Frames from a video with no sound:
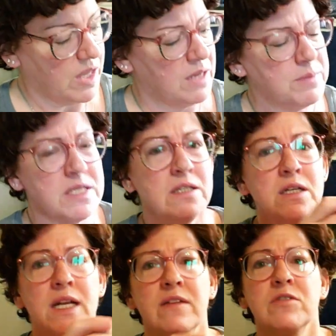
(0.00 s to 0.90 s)
I'm still going
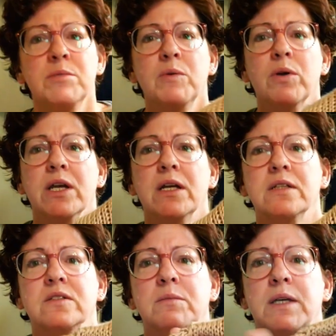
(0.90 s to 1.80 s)
to have to be working on
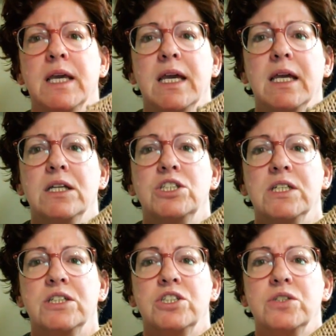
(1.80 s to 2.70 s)
some gauge
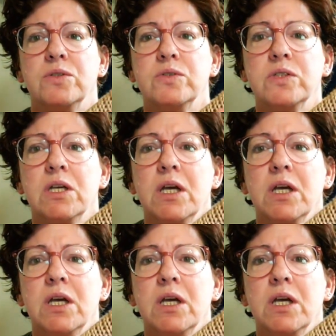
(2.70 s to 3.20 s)
issues.